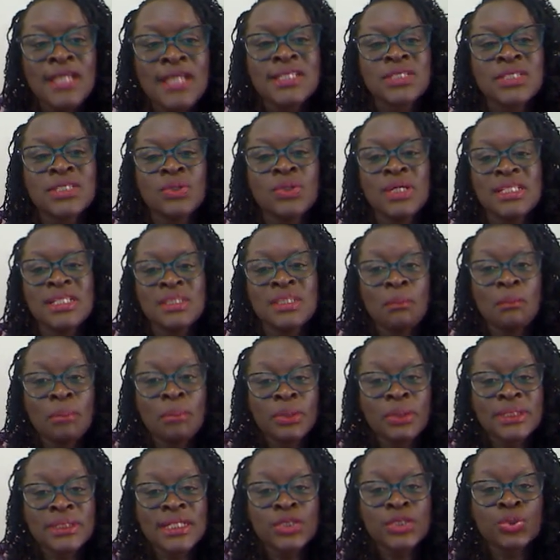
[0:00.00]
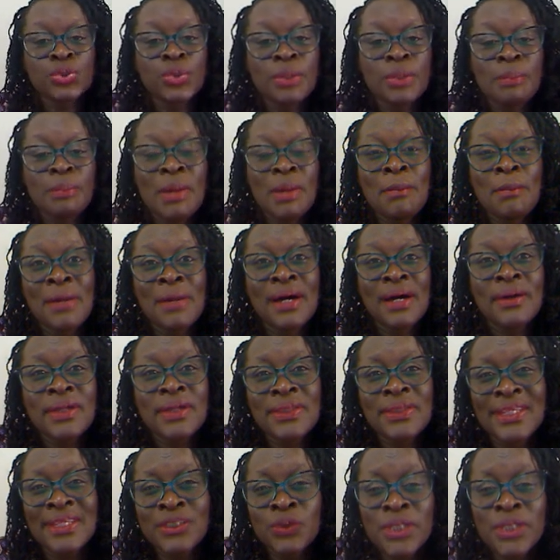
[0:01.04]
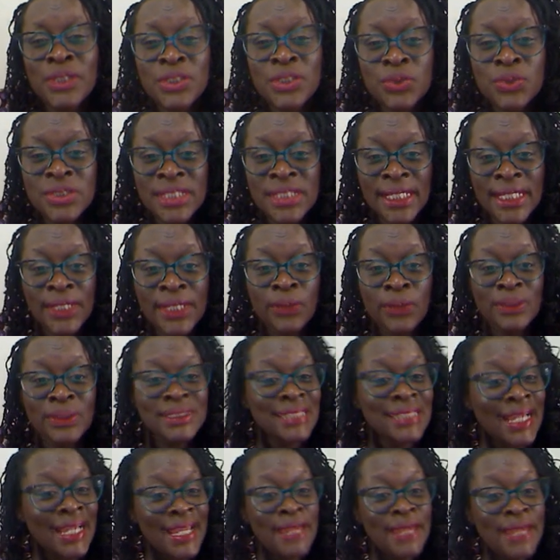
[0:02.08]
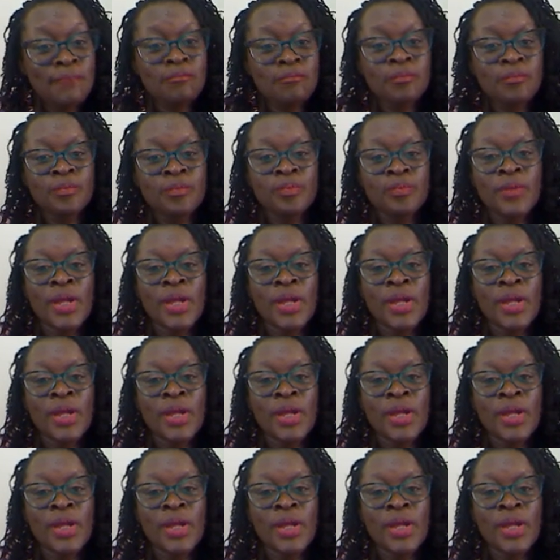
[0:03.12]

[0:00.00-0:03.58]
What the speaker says: So it's important to remember that you need to take your time